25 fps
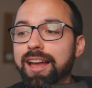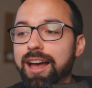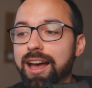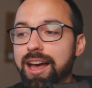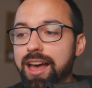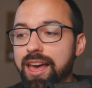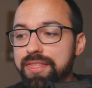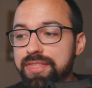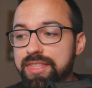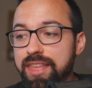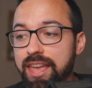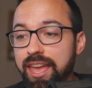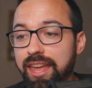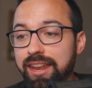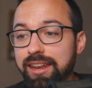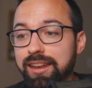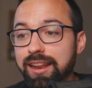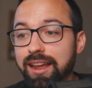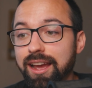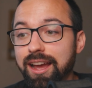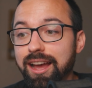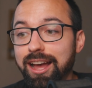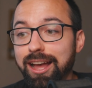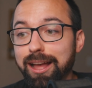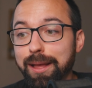And
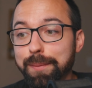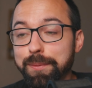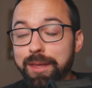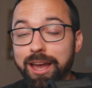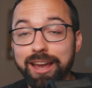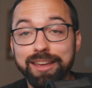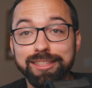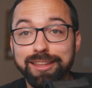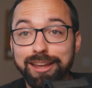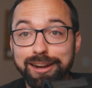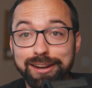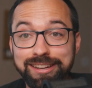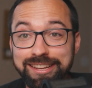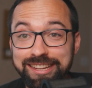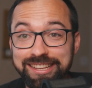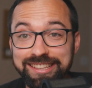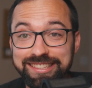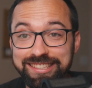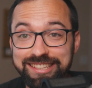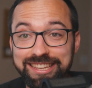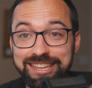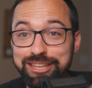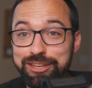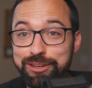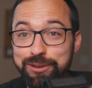then um, I thought I'd
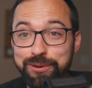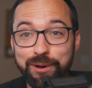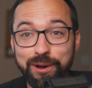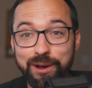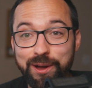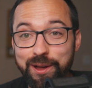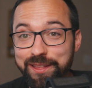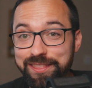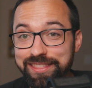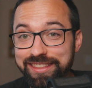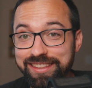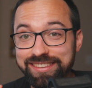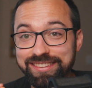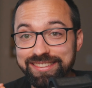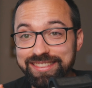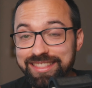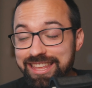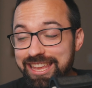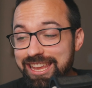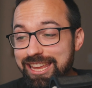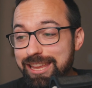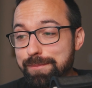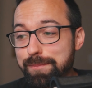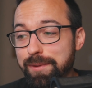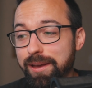continue on this
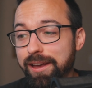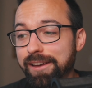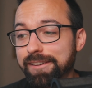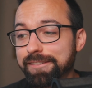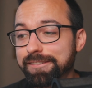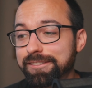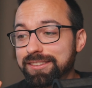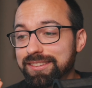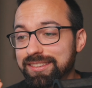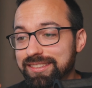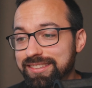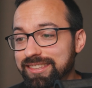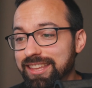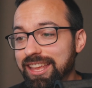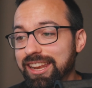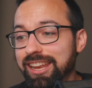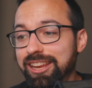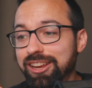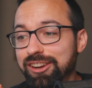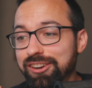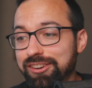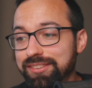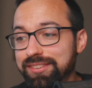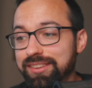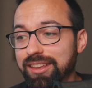theme of
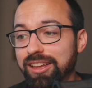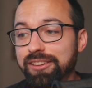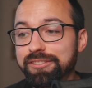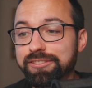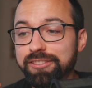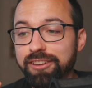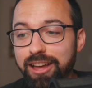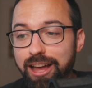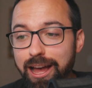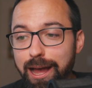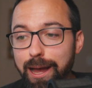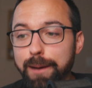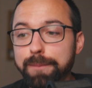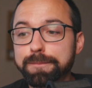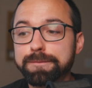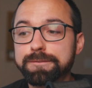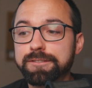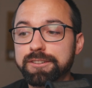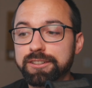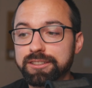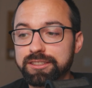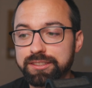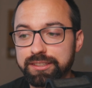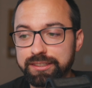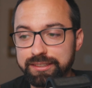setting yourself up
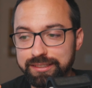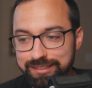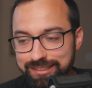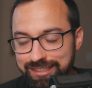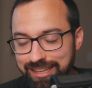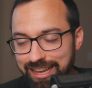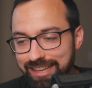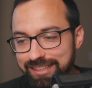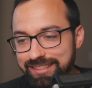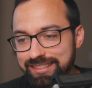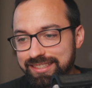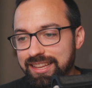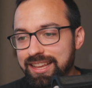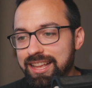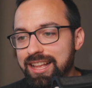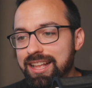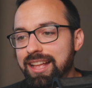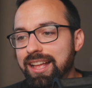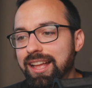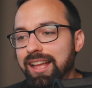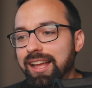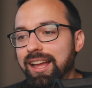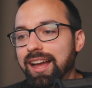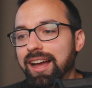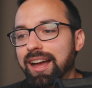for success
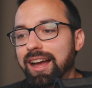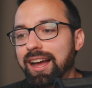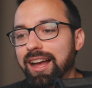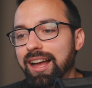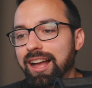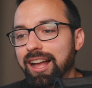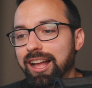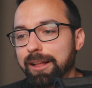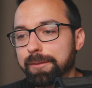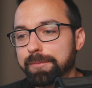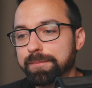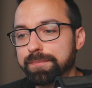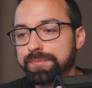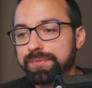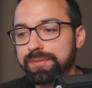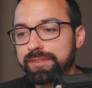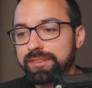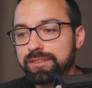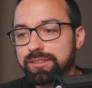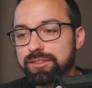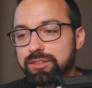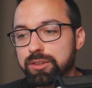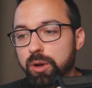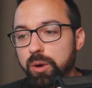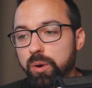um,
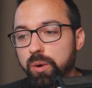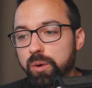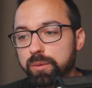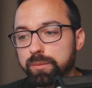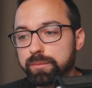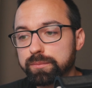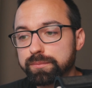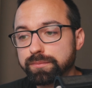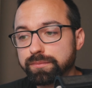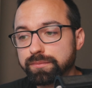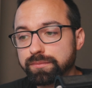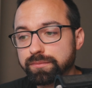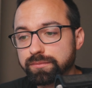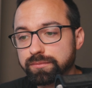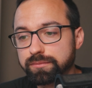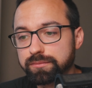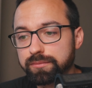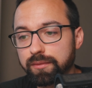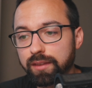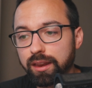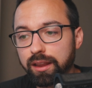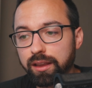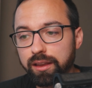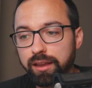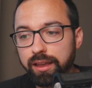so,
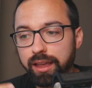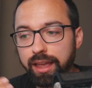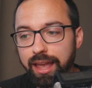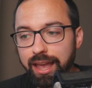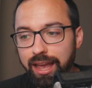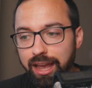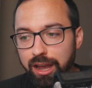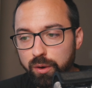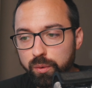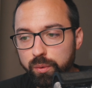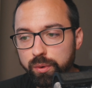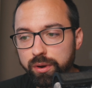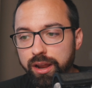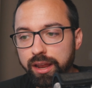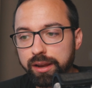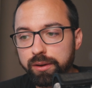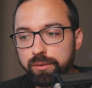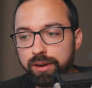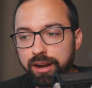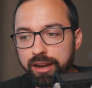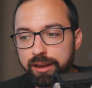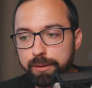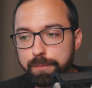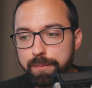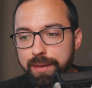how would I
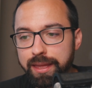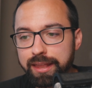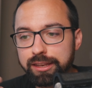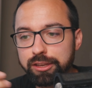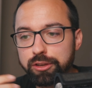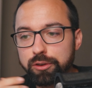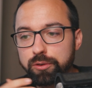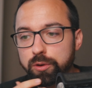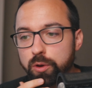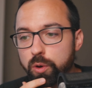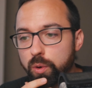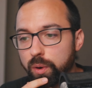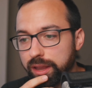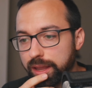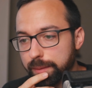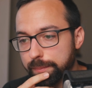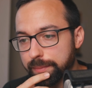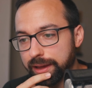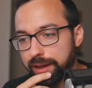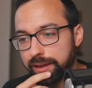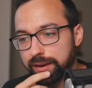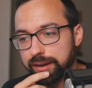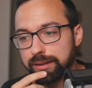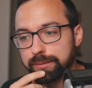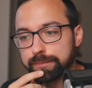recommend you going
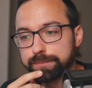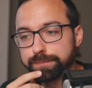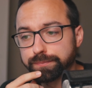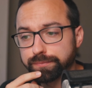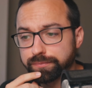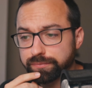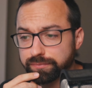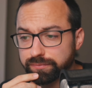about it?